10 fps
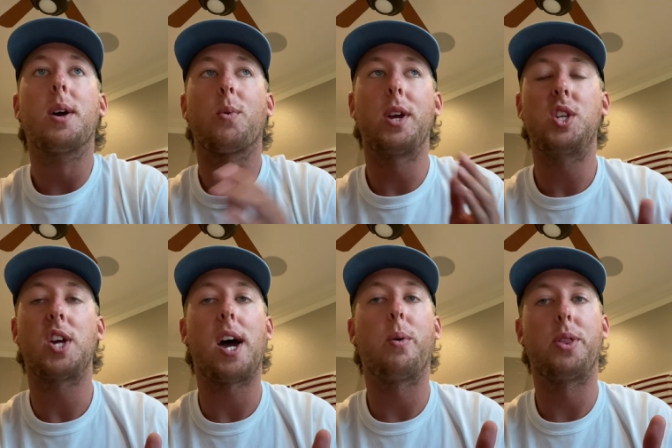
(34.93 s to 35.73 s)
reach
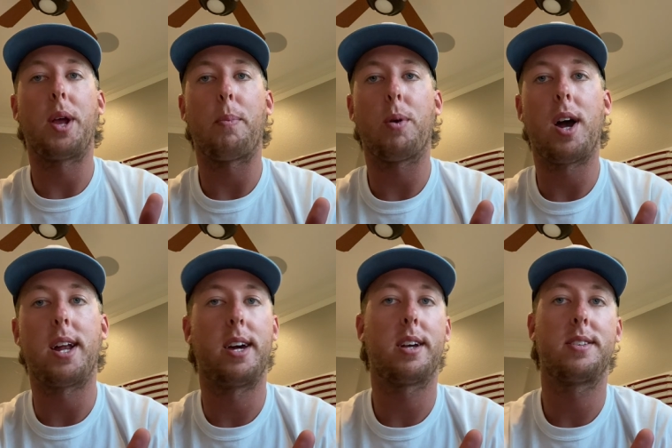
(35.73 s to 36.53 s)
out with their
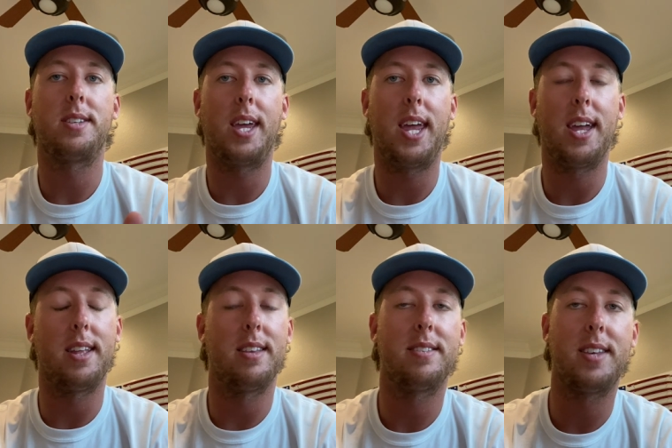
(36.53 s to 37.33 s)
products
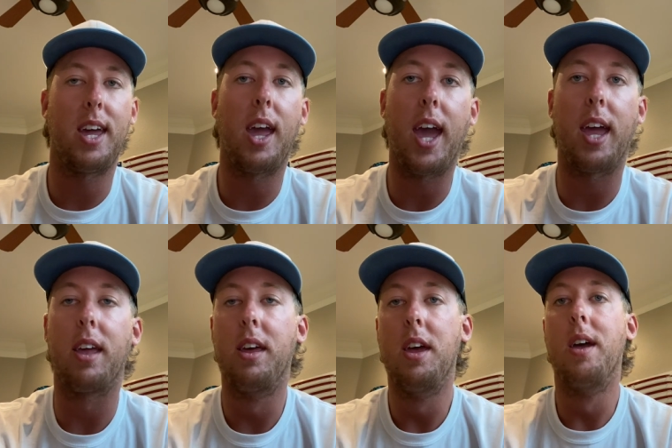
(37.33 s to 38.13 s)
and say,
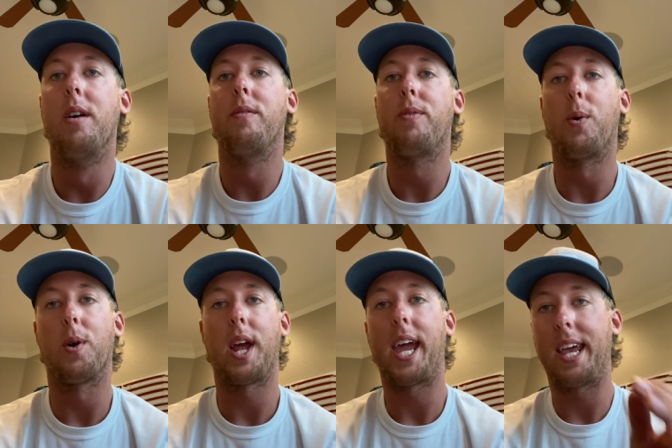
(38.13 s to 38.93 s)
hey,
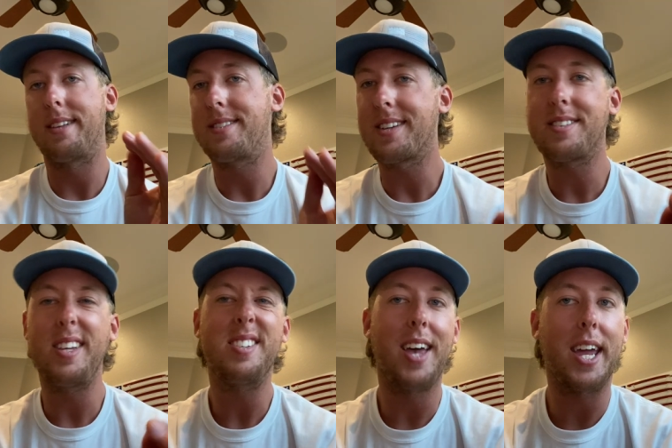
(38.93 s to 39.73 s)
for a
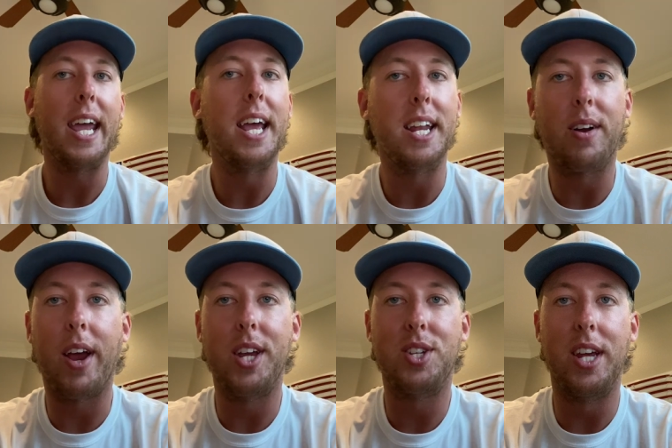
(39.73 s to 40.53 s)
60 second
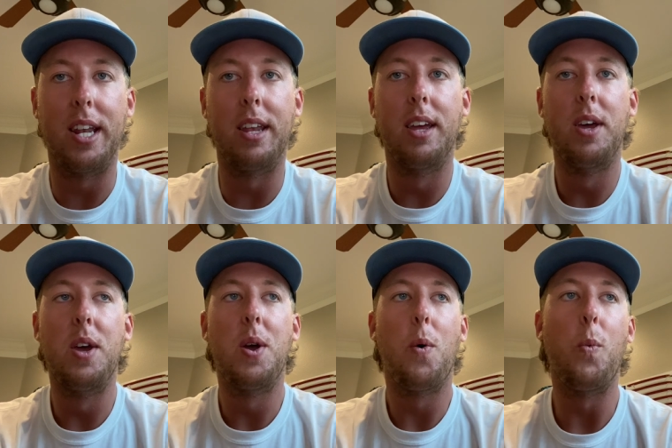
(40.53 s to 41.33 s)
integration,
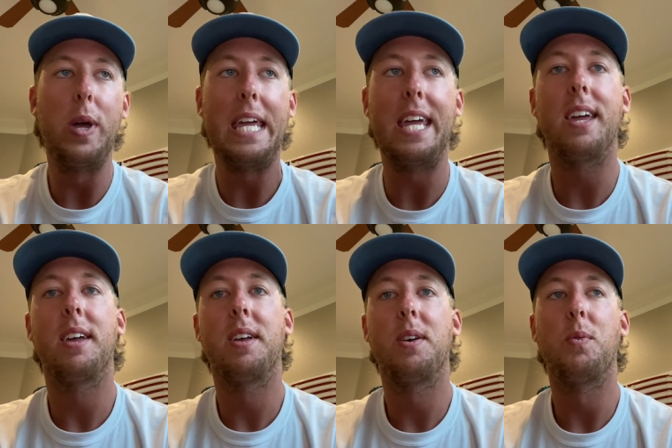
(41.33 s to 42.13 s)
we
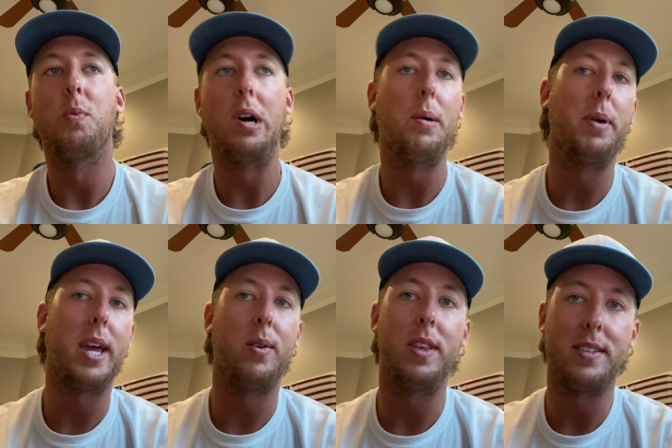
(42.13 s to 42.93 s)
will
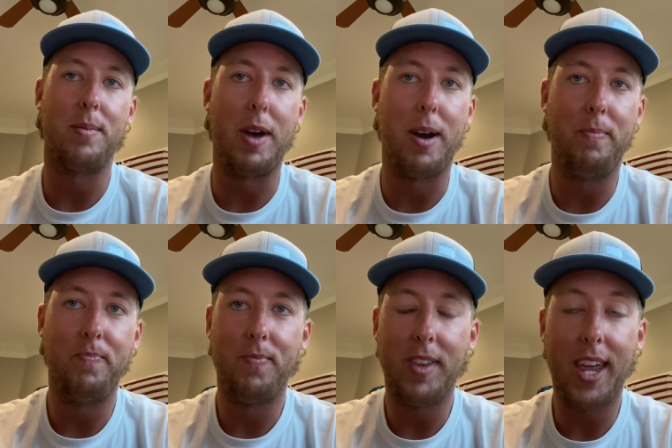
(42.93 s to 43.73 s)
pay you this amount.
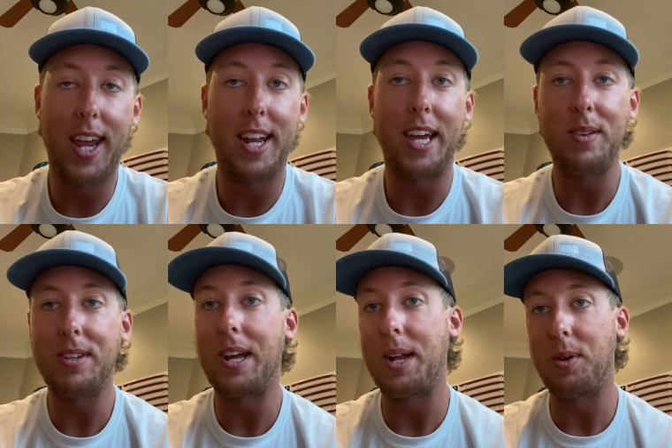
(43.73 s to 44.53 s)
And I used
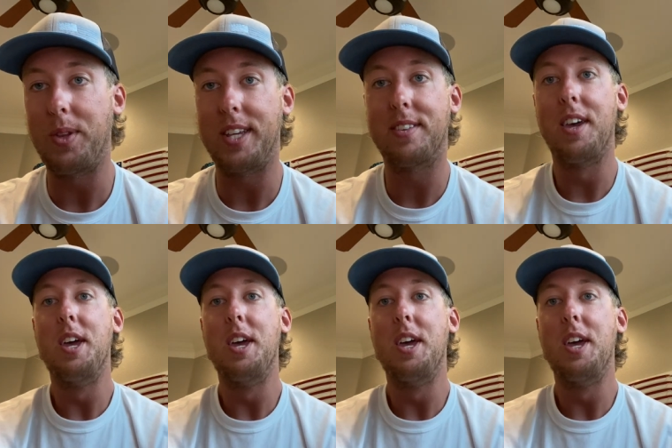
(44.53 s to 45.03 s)
to not do these,